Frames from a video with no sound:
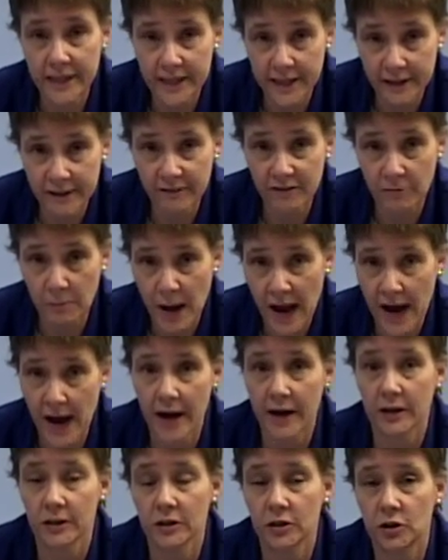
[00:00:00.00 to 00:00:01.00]
give
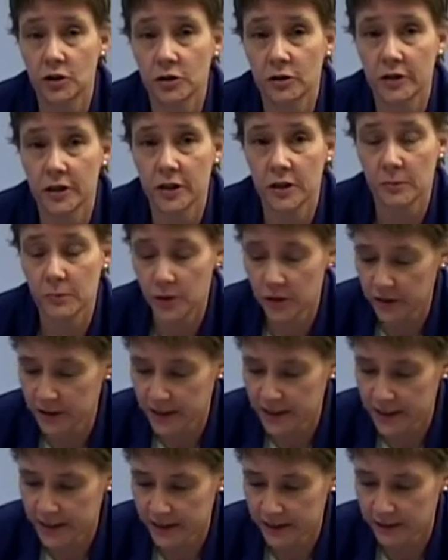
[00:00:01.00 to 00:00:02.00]
back to the
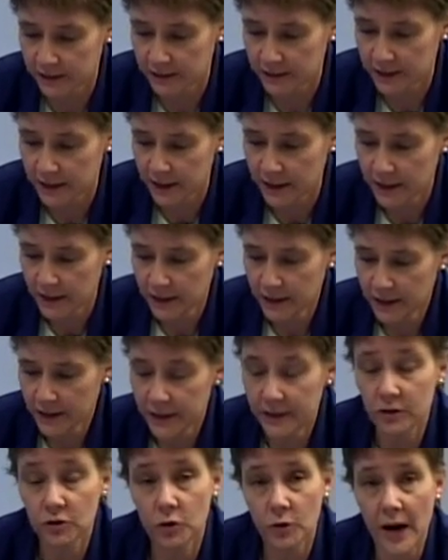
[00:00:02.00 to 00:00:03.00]
community
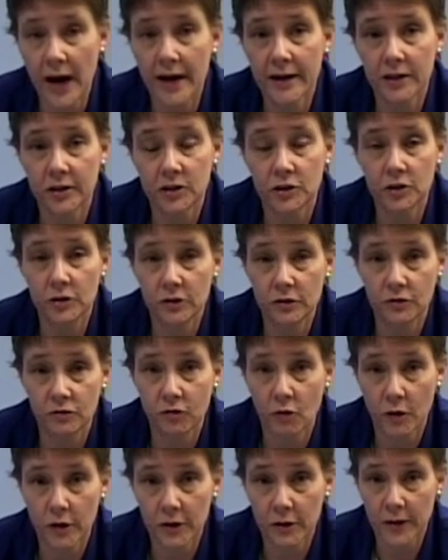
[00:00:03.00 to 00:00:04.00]
in gratitude
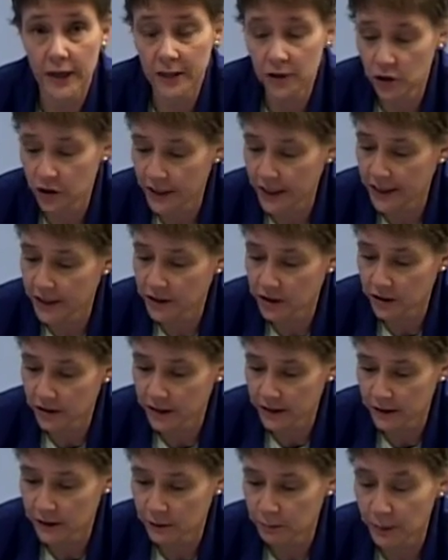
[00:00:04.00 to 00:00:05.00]
for your
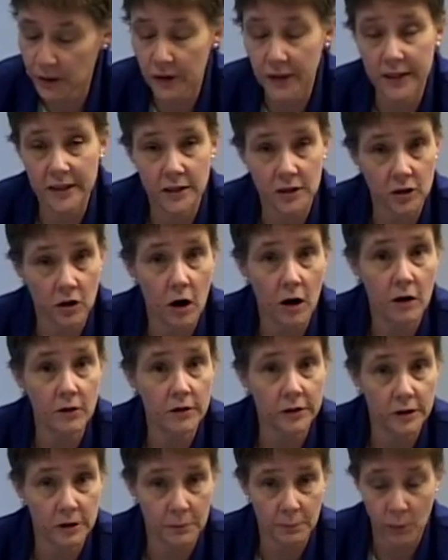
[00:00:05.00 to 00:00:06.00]
educational experience and all
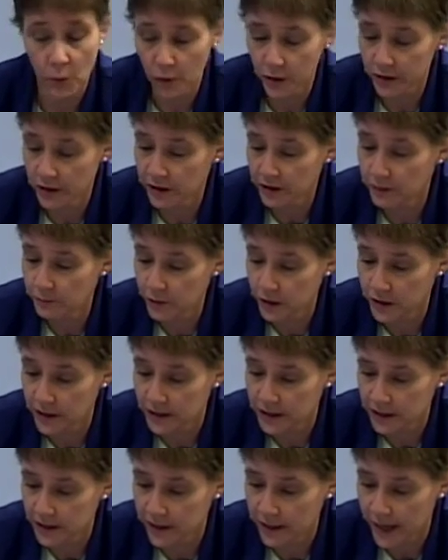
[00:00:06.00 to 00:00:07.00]
the support the
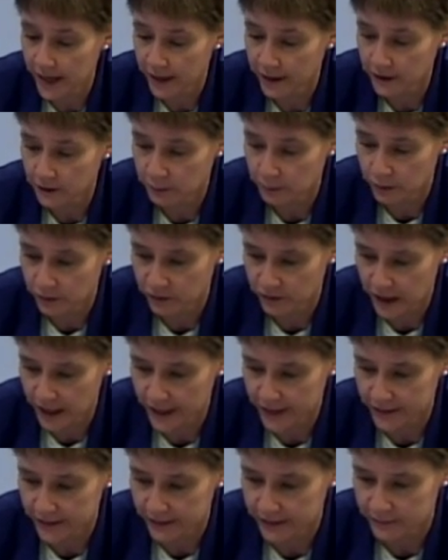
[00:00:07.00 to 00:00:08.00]
community has
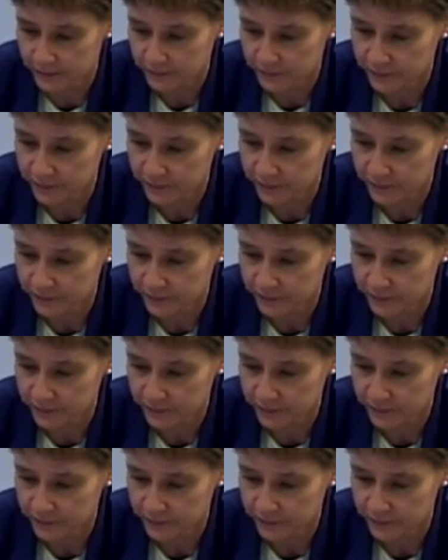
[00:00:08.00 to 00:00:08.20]
provided.